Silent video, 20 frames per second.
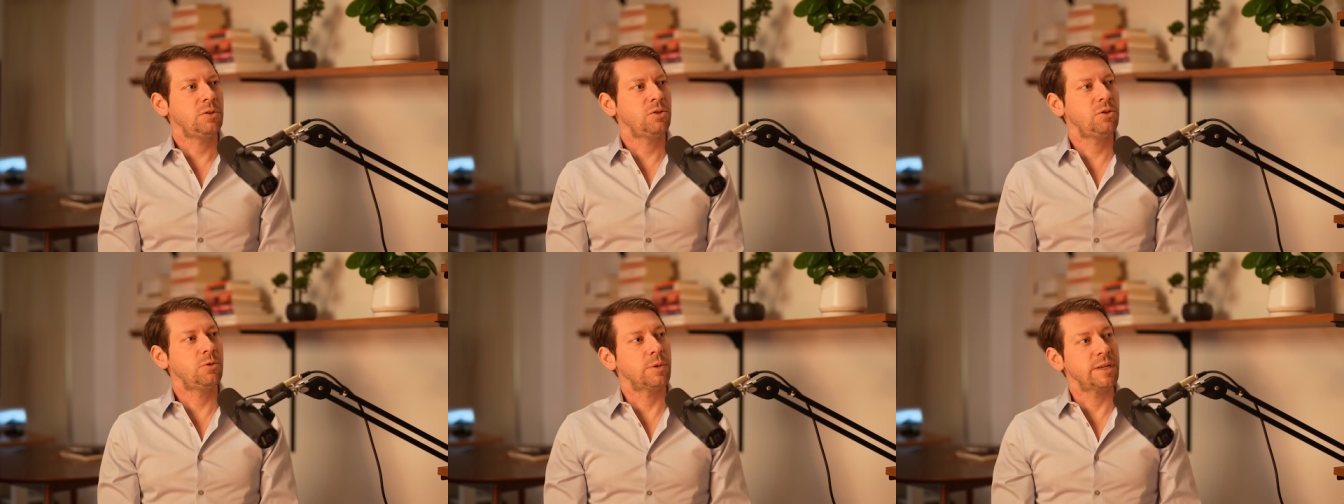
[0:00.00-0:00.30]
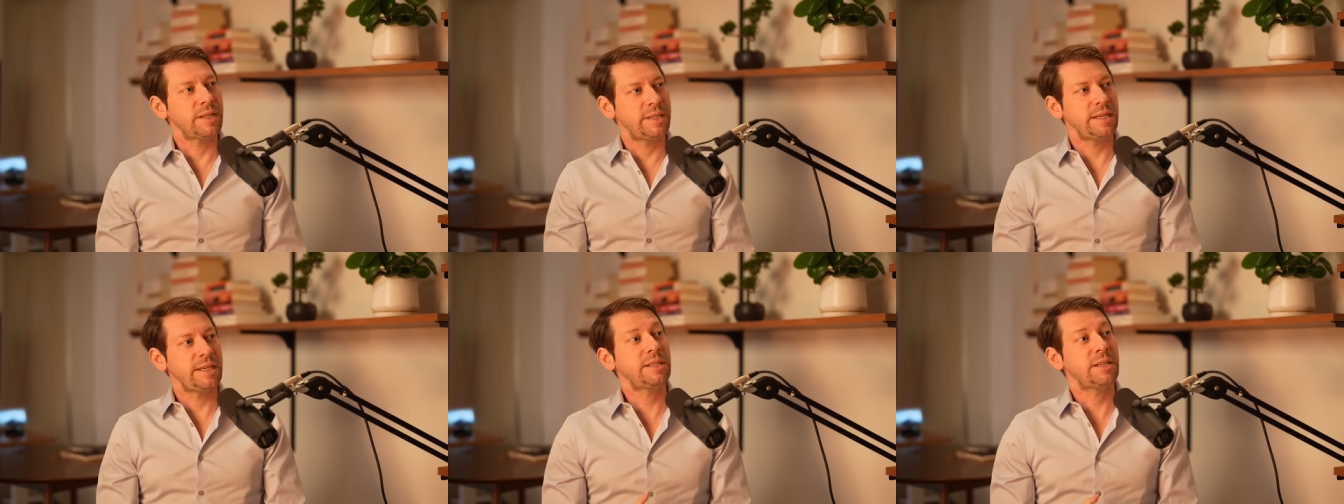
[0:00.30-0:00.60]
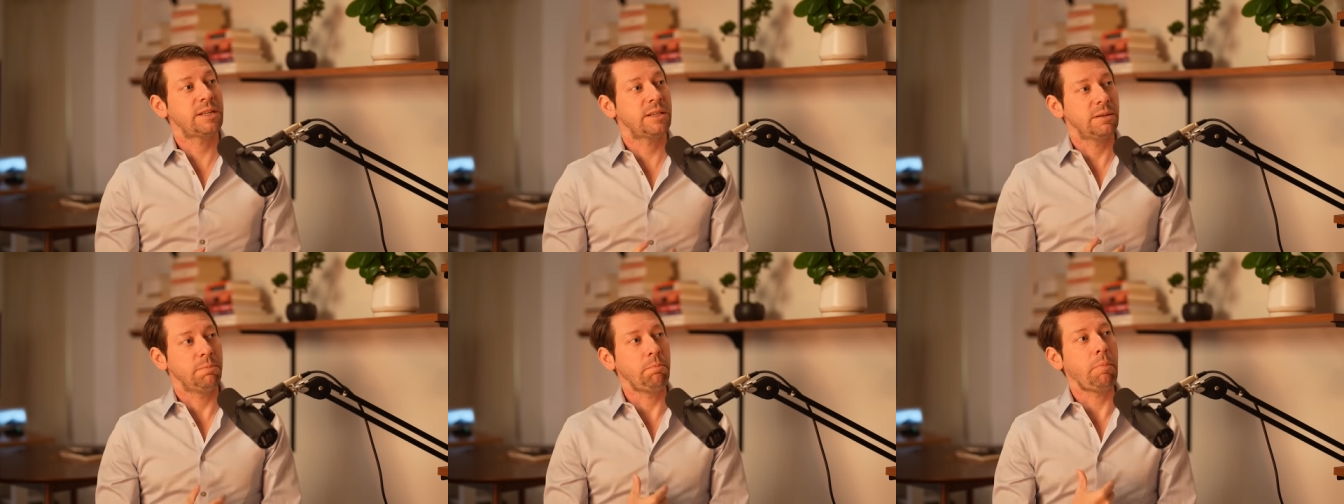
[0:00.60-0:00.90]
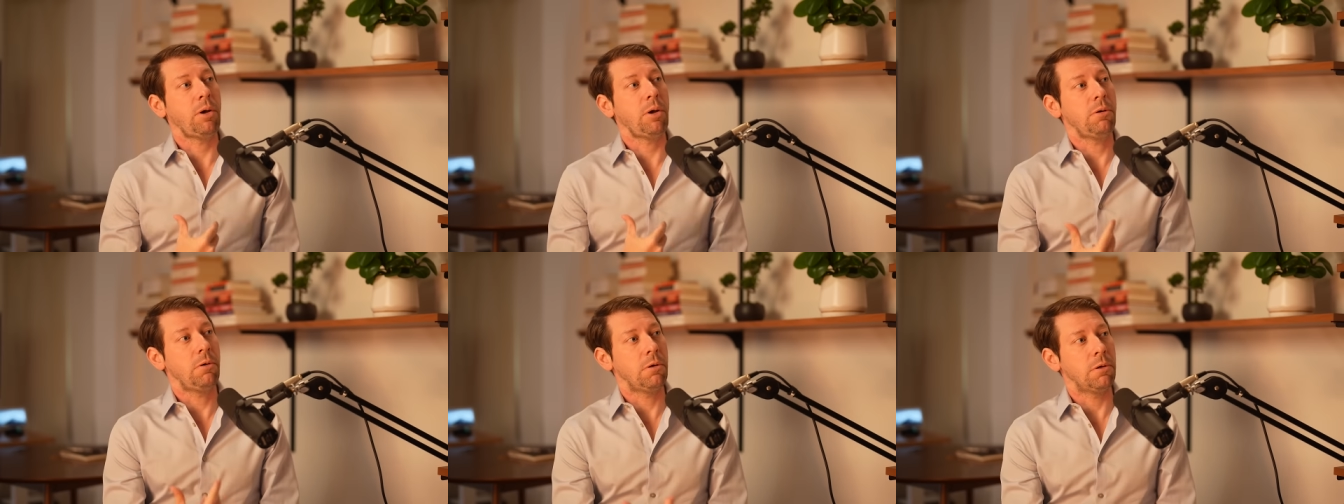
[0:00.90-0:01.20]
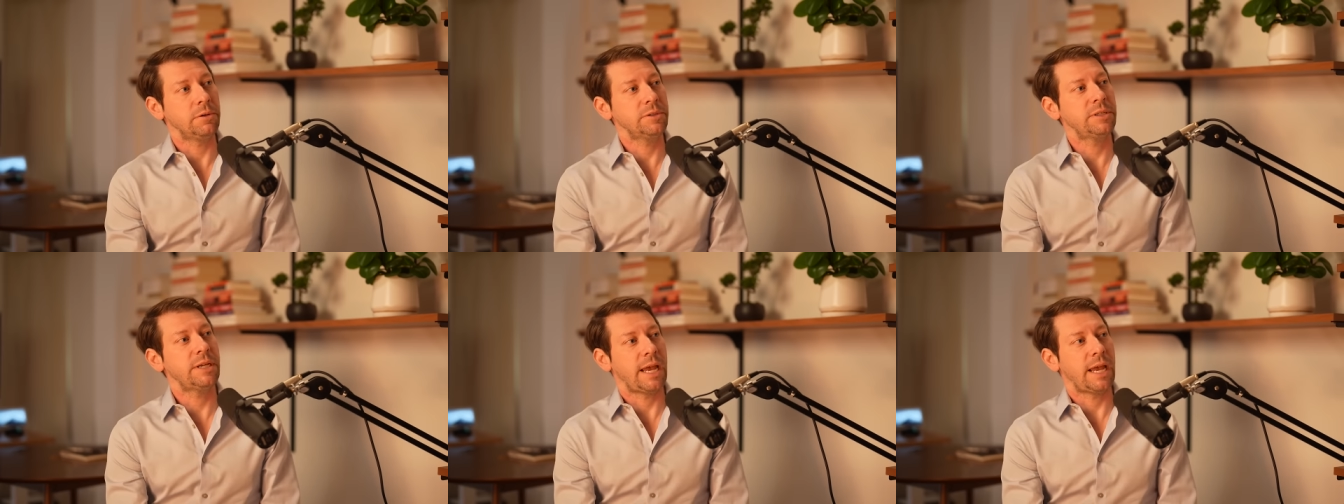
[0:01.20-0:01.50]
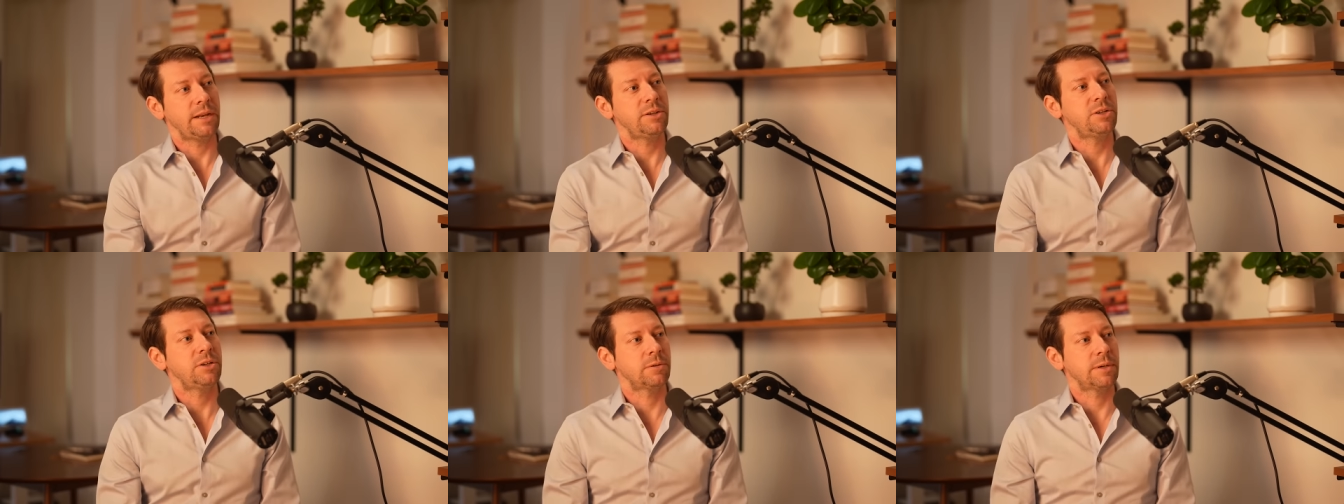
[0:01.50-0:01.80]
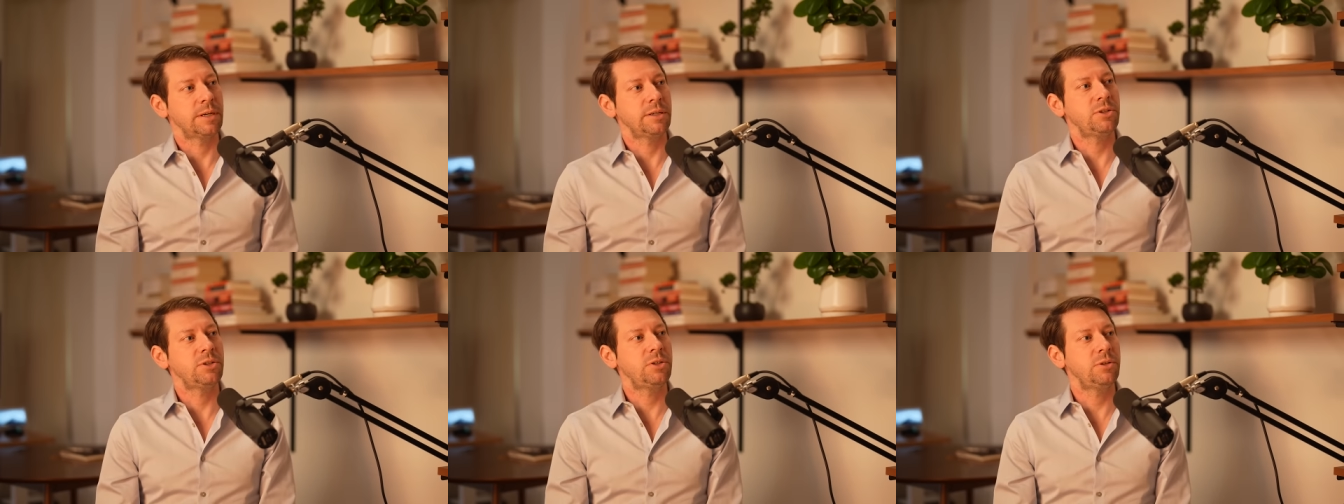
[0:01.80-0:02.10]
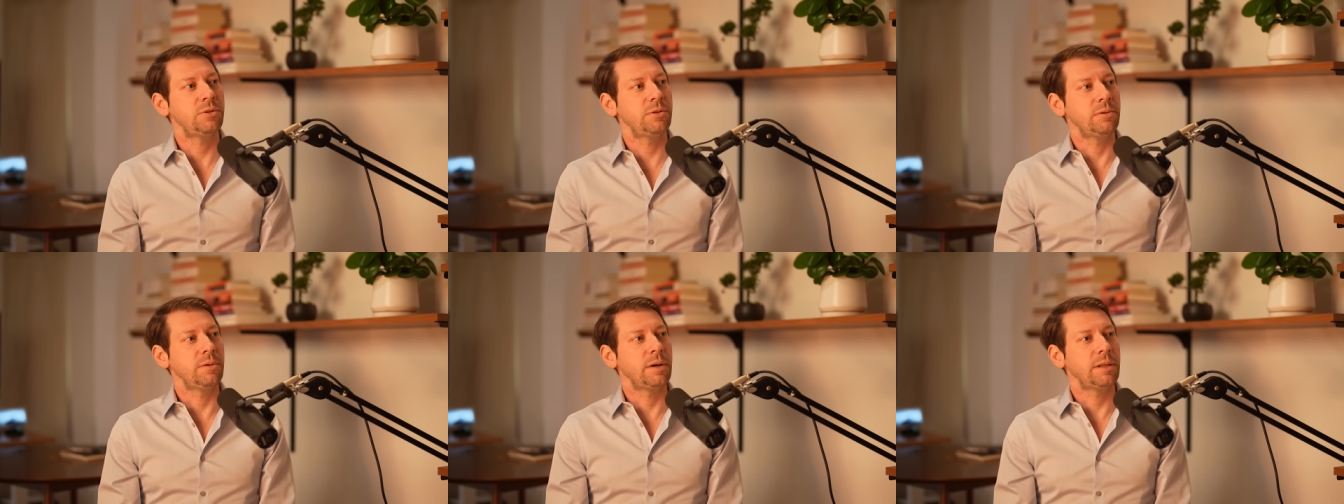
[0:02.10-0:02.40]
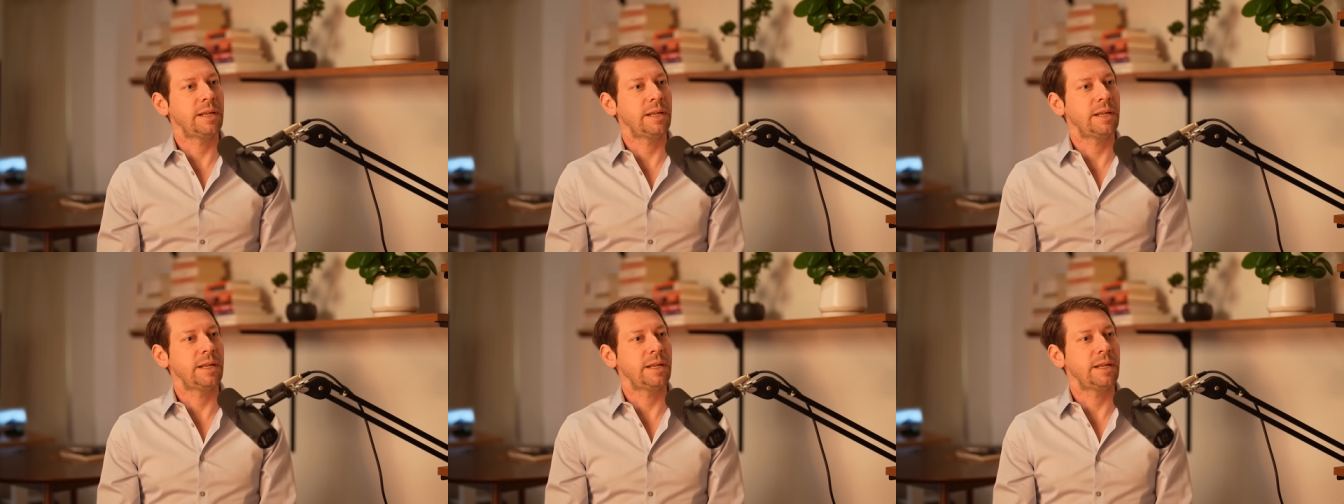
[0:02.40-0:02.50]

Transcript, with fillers: to resist the pull to enter into,